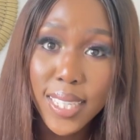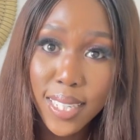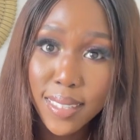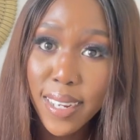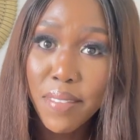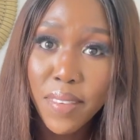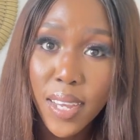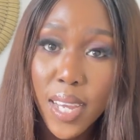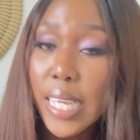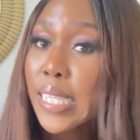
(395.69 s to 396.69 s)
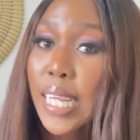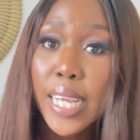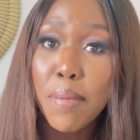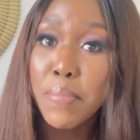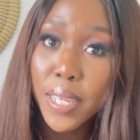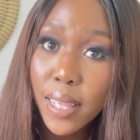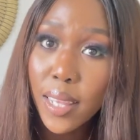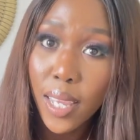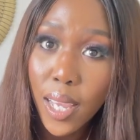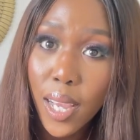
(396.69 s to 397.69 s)
a driver is like a big
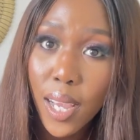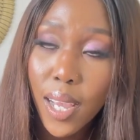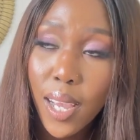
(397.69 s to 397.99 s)
thing